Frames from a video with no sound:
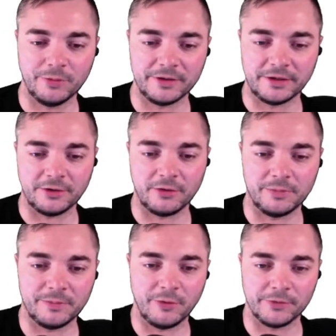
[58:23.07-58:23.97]
that you're gonna
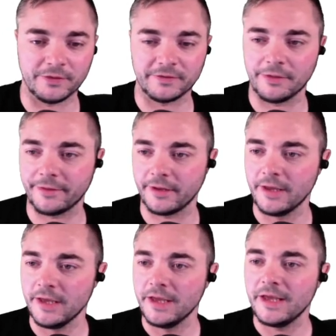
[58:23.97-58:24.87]
be posting something.
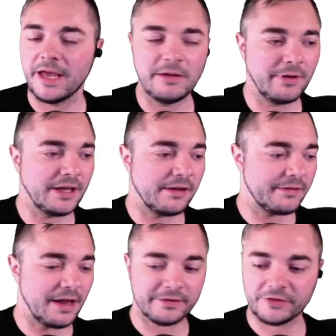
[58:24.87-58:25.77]
Anybody else?
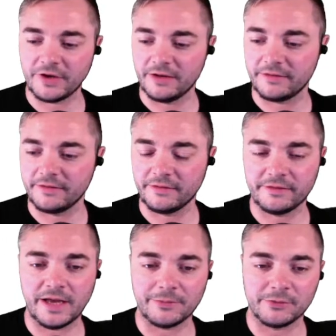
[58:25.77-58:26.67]
Last chance. This
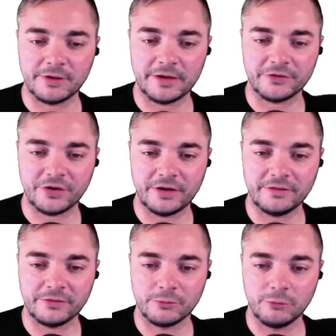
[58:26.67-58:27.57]
is the absolute last
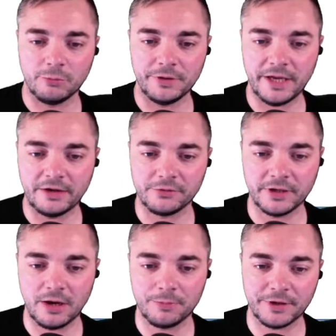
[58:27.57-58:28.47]
chance to be
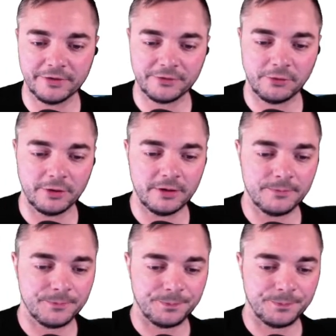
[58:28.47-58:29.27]
entering our prize drawing.